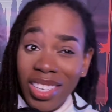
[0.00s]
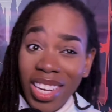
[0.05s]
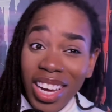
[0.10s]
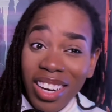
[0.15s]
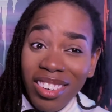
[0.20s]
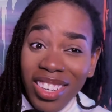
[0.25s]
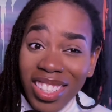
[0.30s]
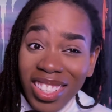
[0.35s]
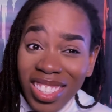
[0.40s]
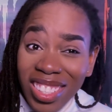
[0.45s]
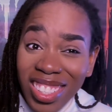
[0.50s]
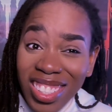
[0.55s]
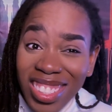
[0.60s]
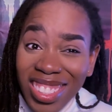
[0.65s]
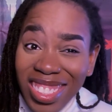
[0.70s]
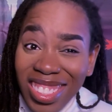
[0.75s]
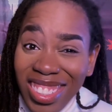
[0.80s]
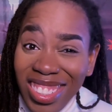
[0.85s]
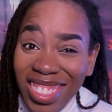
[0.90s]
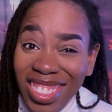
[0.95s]
ironic,
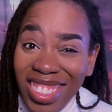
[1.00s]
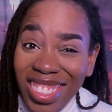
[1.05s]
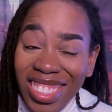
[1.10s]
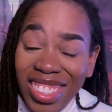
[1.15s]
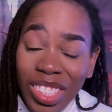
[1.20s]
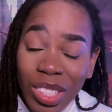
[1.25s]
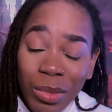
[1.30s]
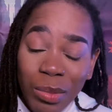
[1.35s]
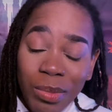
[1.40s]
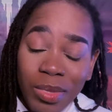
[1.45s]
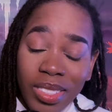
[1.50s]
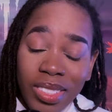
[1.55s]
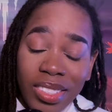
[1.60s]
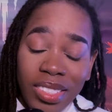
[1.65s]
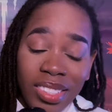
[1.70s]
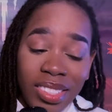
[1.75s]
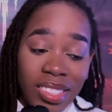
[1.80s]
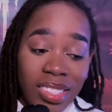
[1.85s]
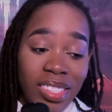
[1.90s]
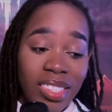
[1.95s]
isn't it?
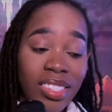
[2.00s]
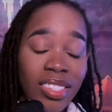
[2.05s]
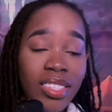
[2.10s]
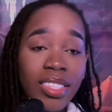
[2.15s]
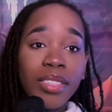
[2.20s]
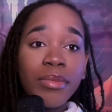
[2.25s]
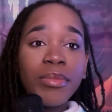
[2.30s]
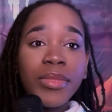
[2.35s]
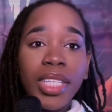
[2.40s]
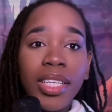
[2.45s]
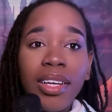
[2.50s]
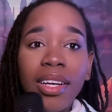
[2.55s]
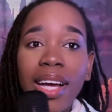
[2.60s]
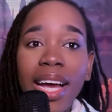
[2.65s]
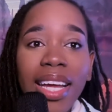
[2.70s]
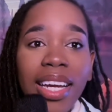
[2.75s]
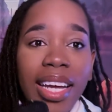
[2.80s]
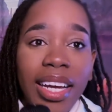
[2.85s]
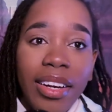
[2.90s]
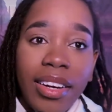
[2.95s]
But I
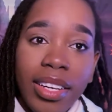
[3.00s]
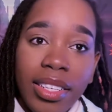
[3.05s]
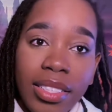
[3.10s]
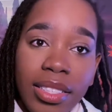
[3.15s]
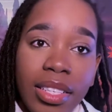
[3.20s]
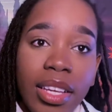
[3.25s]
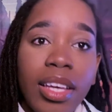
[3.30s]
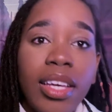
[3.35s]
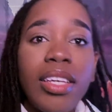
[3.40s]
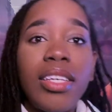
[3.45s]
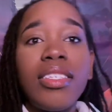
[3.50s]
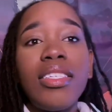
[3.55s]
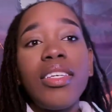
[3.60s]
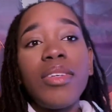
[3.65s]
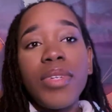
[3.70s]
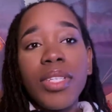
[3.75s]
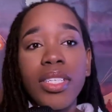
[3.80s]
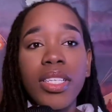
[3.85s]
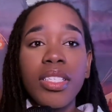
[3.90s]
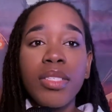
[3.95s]
digress. You see,
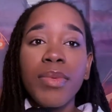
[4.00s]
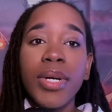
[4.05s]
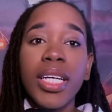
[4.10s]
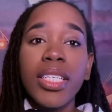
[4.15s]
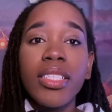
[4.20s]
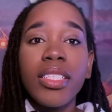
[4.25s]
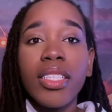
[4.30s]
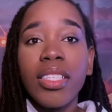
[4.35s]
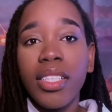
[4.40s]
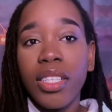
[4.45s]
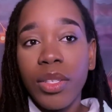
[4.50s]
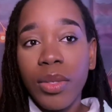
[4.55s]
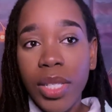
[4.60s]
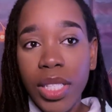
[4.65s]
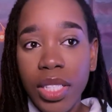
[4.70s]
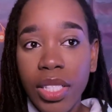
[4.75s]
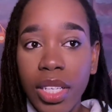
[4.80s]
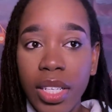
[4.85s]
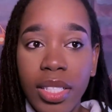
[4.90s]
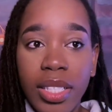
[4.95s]
with this particular
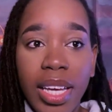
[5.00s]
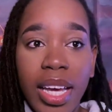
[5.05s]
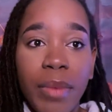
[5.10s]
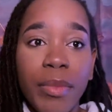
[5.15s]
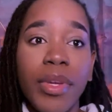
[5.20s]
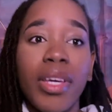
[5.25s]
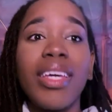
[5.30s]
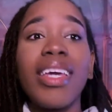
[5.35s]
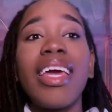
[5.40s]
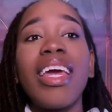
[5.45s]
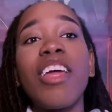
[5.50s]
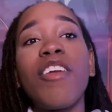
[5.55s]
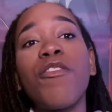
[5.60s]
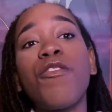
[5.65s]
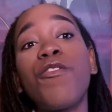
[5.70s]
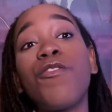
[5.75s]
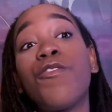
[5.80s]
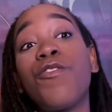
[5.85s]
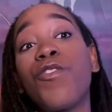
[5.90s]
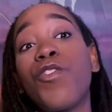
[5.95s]
question type, again,
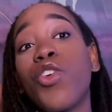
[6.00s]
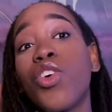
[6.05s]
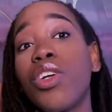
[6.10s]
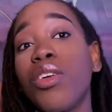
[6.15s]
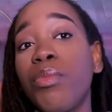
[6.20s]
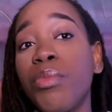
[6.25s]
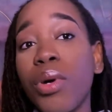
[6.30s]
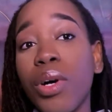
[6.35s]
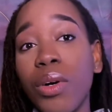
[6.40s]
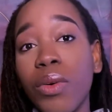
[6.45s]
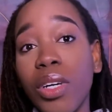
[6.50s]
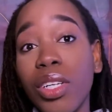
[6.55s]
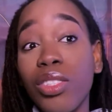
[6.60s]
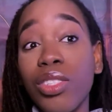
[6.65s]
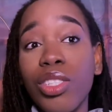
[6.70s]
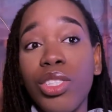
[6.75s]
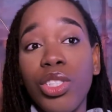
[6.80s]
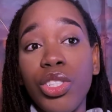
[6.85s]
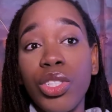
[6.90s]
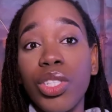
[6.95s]
full power to
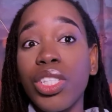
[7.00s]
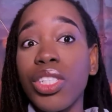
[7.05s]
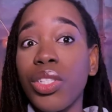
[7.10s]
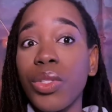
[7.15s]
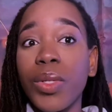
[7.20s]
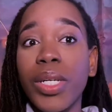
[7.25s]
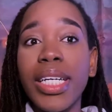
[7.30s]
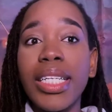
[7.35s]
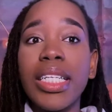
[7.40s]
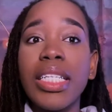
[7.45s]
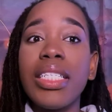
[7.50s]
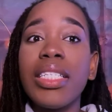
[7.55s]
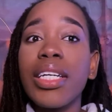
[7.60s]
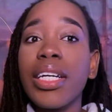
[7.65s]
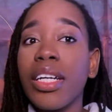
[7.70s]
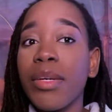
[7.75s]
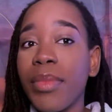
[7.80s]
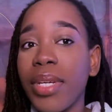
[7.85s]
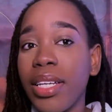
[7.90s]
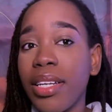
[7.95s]
judge or
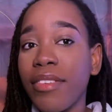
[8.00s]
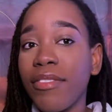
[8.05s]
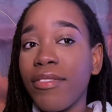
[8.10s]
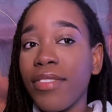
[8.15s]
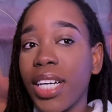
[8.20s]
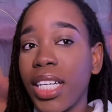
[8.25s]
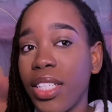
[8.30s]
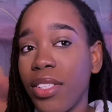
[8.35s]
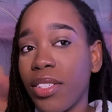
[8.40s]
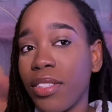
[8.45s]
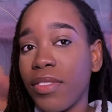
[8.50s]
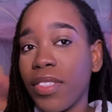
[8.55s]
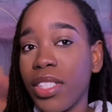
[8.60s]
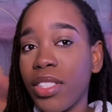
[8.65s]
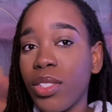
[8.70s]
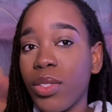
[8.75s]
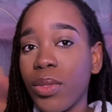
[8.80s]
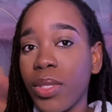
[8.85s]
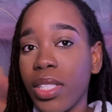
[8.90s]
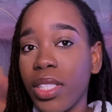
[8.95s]
determine the value of a
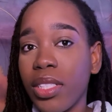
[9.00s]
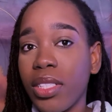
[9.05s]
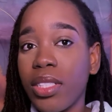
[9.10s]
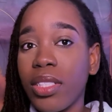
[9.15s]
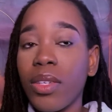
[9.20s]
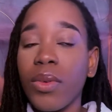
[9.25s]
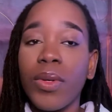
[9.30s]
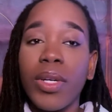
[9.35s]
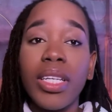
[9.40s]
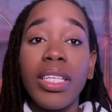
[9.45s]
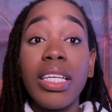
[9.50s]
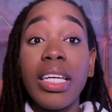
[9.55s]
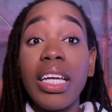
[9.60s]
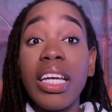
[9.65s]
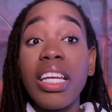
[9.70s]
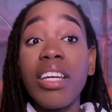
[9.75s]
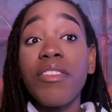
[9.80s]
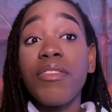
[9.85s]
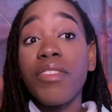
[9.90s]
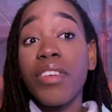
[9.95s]
source or the
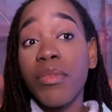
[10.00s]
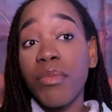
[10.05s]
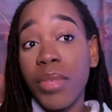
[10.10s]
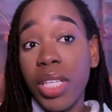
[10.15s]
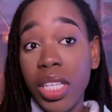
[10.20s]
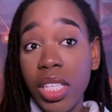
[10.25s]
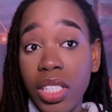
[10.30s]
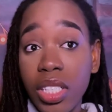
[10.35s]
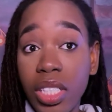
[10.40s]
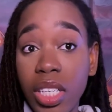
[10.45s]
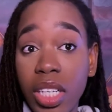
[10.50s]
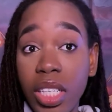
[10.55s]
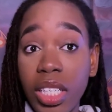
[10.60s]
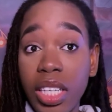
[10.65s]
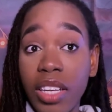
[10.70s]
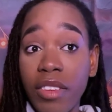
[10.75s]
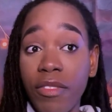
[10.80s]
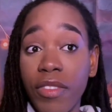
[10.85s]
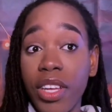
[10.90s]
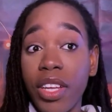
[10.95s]
information
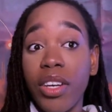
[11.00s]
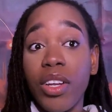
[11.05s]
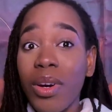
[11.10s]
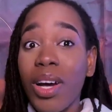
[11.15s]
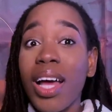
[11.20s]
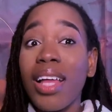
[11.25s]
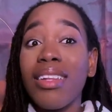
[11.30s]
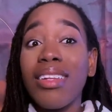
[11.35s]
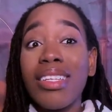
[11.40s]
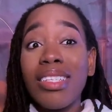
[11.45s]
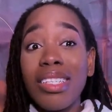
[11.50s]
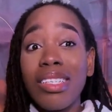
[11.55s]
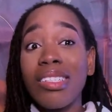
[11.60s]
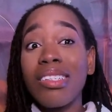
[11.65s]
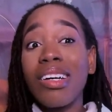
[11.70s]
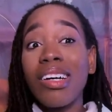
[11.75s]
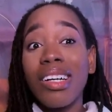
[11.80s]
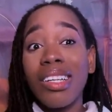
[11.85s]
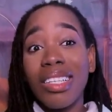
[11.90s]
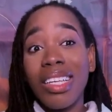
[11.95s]
given. And this is
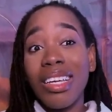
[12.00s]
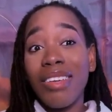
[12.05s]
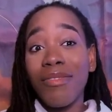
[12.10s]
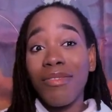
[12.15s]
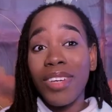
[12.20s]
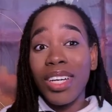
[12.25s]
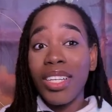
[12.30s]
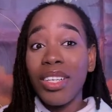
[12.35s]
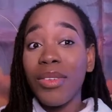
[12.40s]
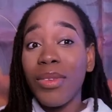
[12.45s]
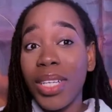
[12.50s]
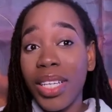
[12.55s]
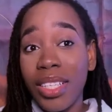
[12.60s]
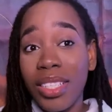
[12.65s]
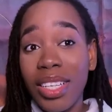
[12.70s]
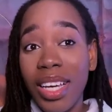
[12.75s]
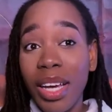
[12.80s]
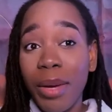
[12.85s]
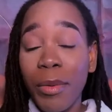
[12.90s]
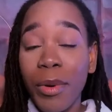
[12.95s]
called the evaluate
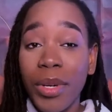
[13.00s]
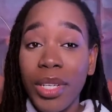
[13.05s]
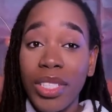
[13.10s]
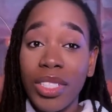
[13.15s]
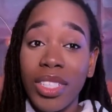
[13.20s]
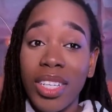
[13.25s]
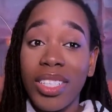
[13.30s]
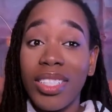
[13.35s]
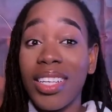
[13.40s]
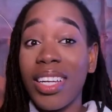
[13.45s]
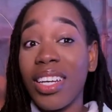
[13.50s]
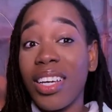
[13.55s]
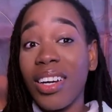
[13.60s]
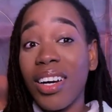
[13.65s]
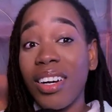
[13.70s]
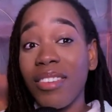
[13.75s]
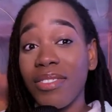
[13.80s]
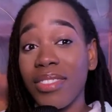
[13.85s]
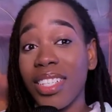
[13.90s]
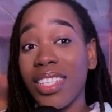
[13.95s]
type questions. And you
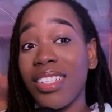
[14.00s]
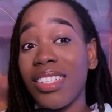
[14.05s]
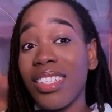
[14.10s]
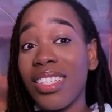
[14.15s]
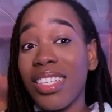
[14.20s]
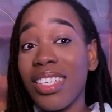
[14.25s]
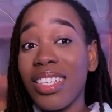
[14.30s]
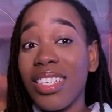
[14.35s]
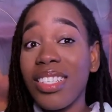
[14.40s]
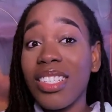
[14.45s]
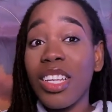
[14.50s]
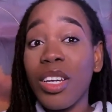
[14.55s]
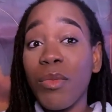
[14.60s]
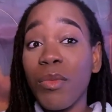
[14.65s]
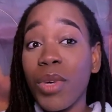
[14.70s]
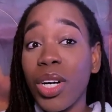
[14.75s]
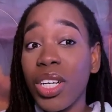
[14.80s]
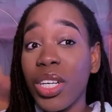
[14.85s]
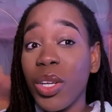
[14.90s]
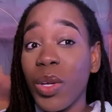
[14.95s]
often see this in
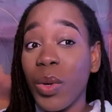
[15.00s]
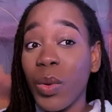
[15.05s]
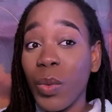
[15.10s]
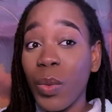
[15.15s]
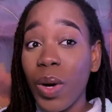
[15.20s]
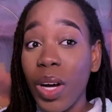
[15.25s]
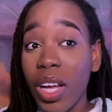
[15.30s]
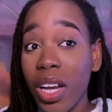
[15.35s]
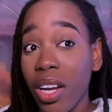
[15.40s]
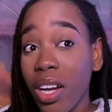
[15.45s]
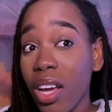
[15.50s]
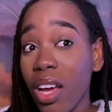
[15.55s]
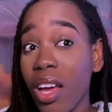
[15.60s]
module 1,